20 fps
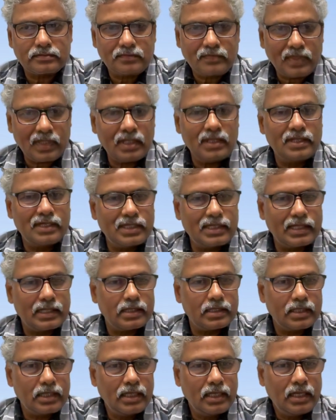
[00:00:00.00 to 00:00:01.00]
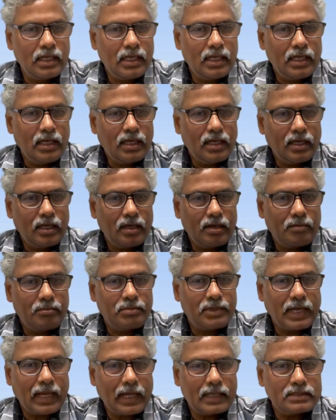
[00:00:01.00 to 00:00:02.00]
written.
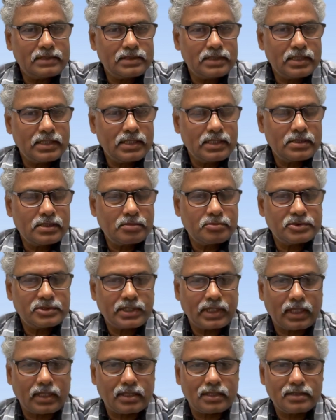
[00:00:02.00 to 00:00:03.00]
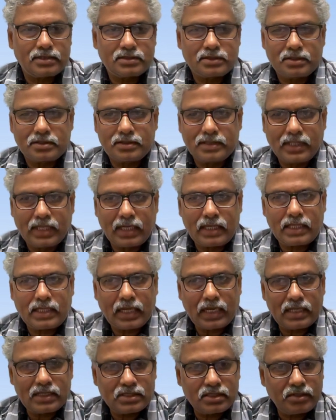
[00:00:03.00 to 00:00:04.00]
Plagiarism check, so that
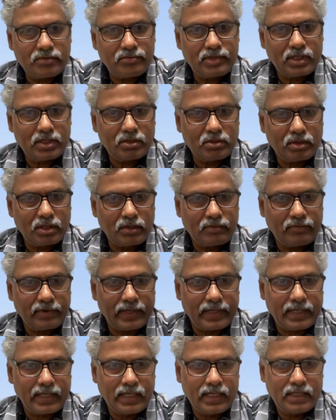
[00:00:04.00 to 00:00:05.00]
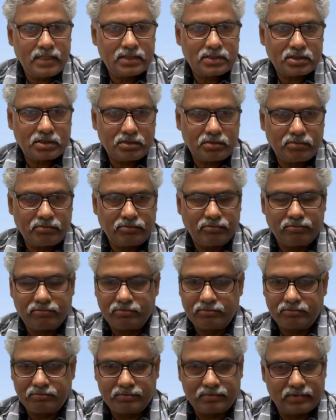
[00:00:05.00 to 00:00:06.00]
also will go away. So
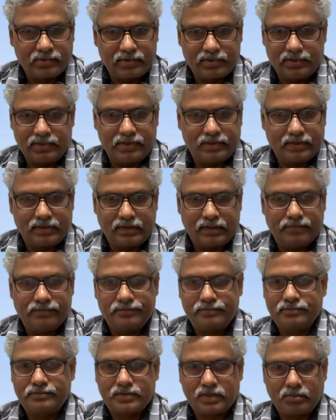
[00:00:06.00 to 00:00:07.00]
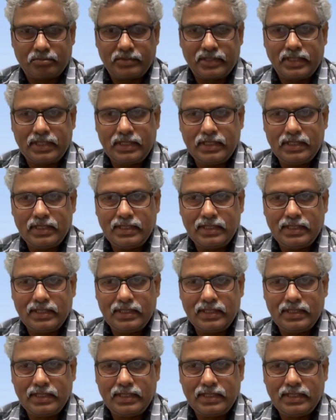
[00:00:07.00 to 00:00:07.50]
if somebody